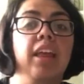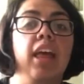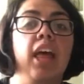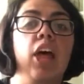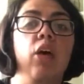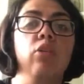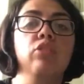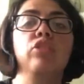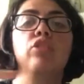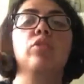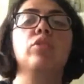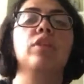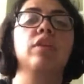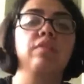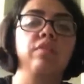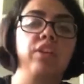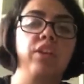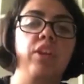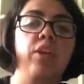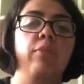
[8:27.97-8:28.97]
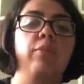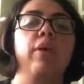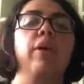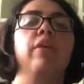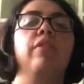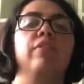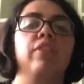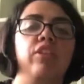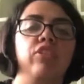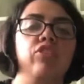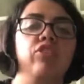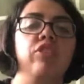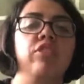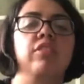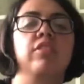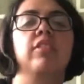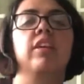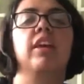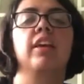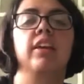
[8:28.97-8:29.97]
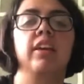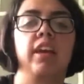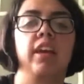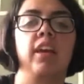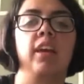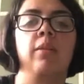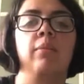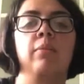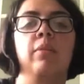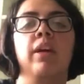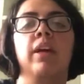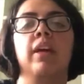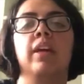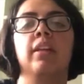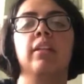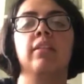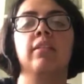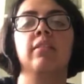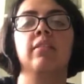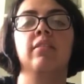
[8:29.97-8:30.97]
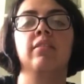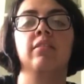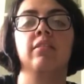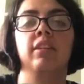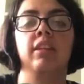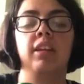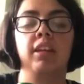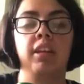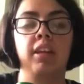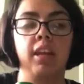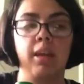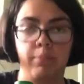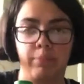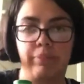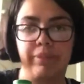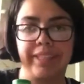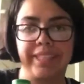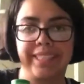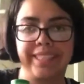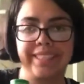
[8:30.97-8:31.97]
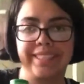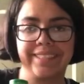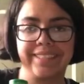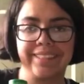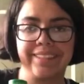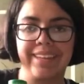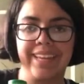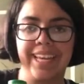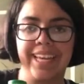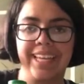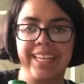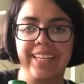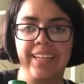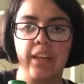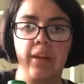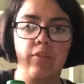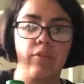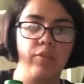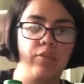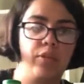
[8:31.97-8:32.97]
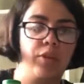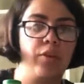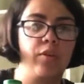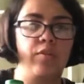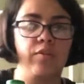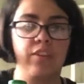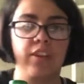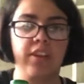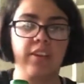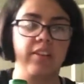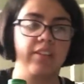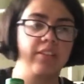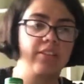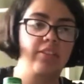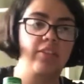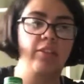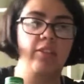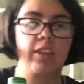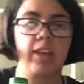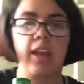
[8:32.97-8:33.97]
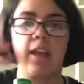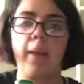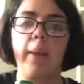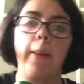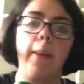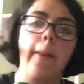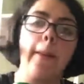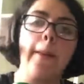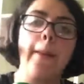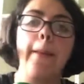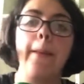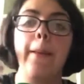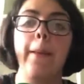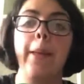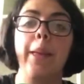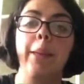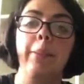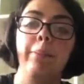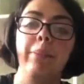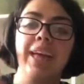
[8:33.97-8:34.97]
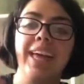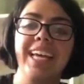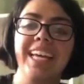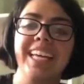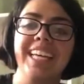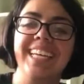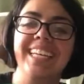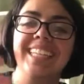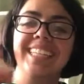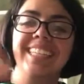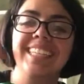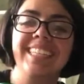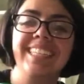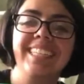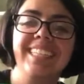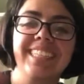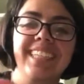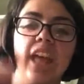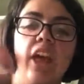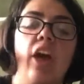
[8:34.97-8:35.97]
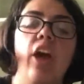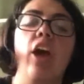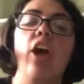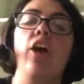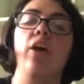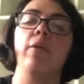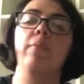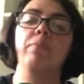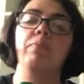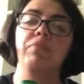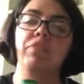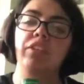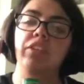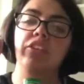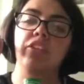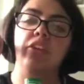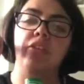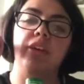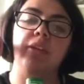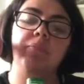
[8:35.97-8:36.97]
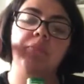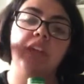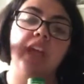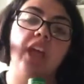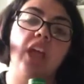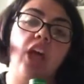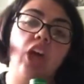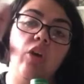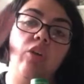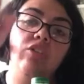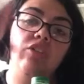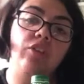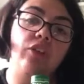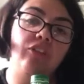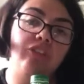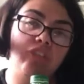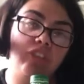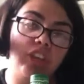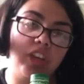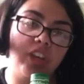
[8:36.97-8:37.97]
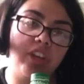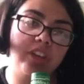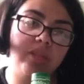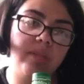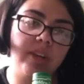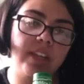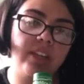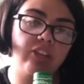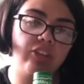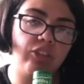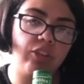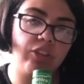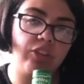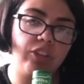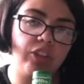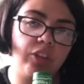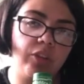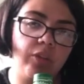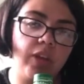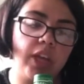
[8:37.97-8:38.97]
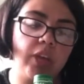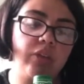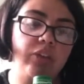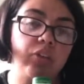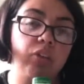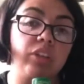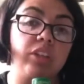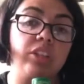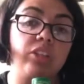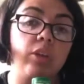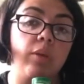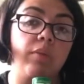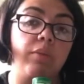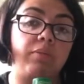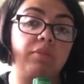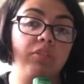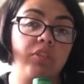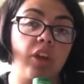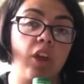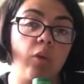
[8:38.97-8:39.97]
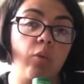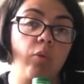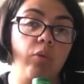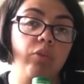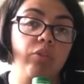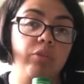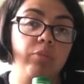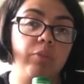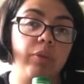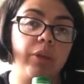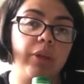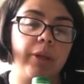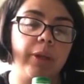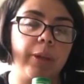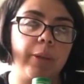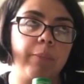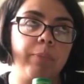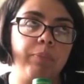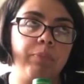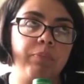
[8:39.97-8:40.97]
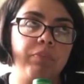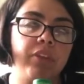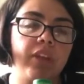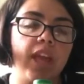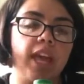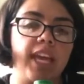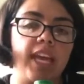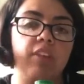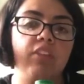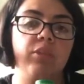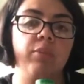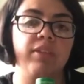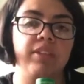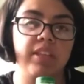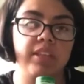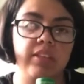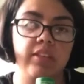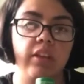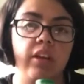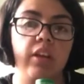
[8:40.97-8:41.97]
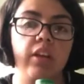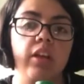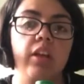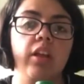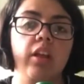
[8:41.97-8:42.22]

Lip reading: I also do another video about Avengers Endgame, and yep. So yeah, a review of it, so yeah. Bye, guys. Oh. Sorry, I also got Cheetos, but I didn't show it to you. I also got this top from Star Wars, but I gave it to my sister